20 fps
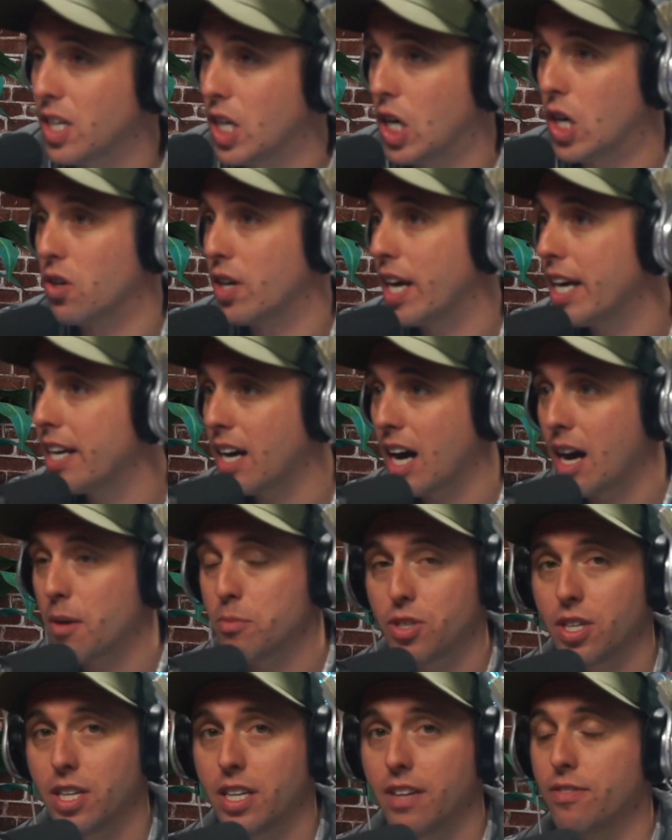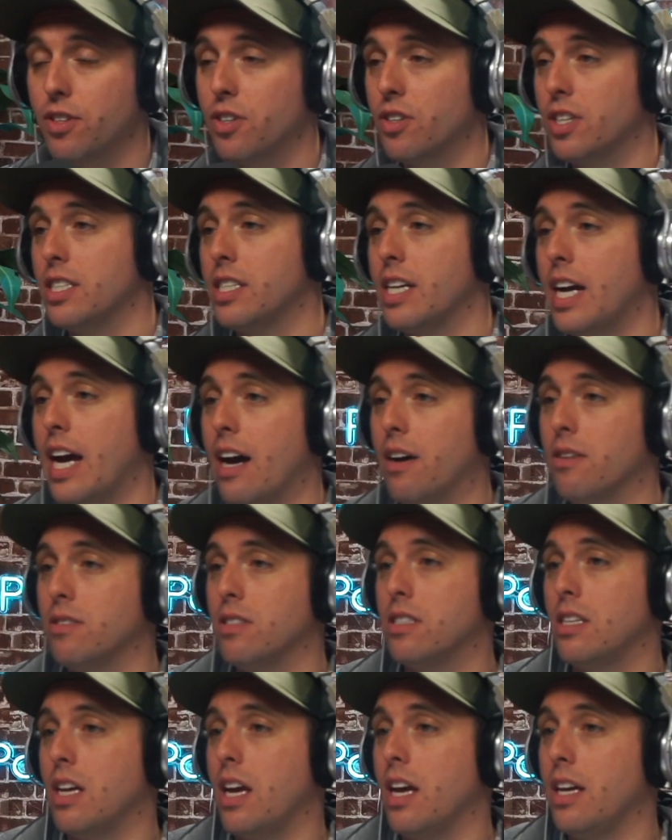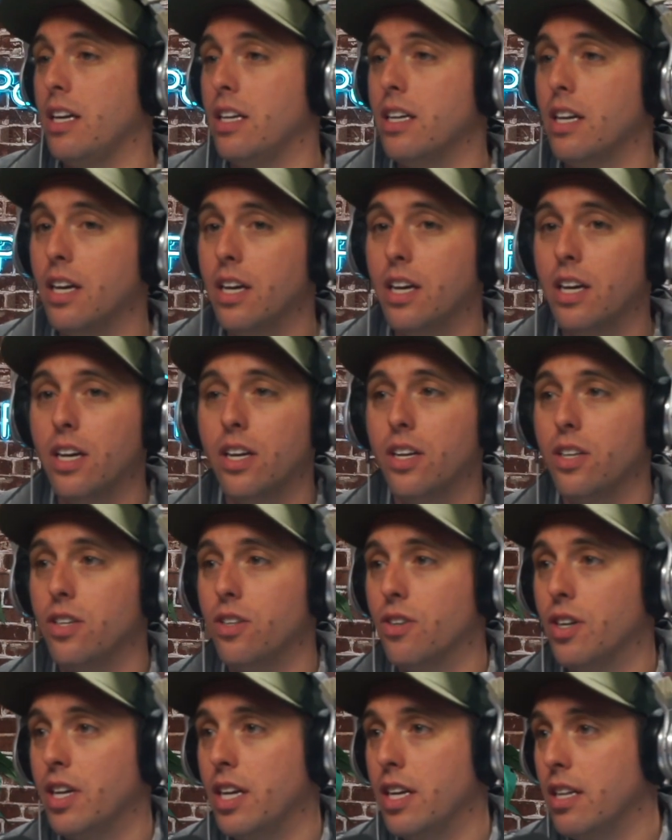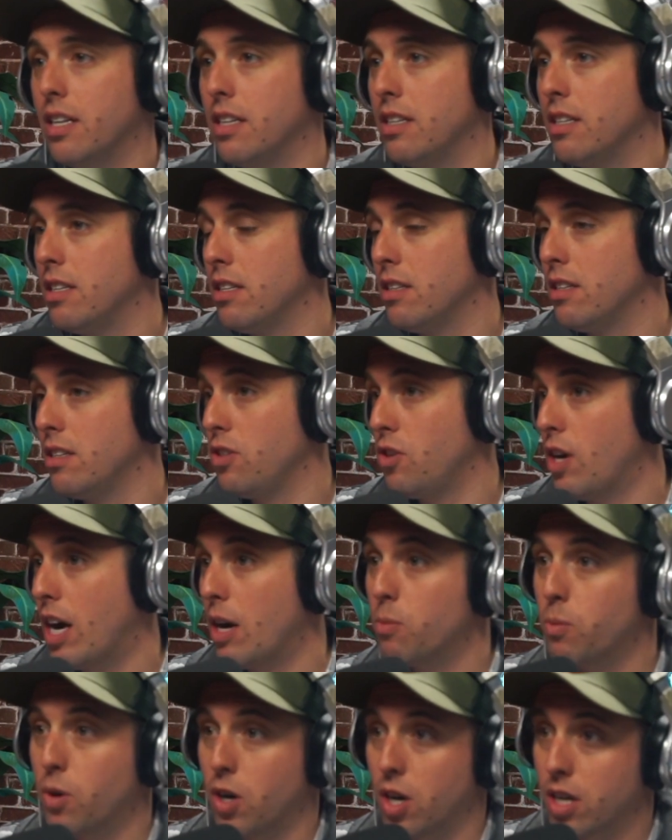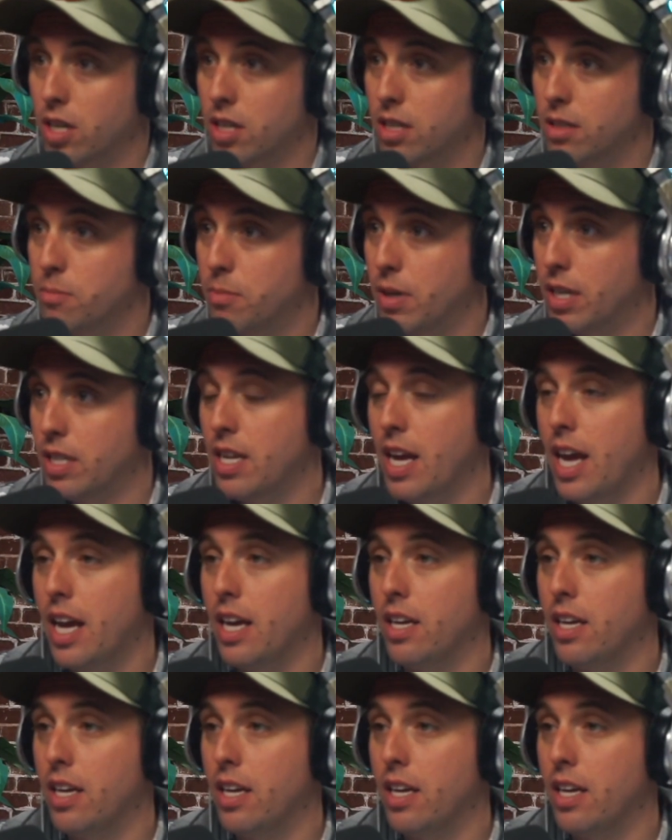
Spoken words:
great option if you're in town. Say you're at work, but hey,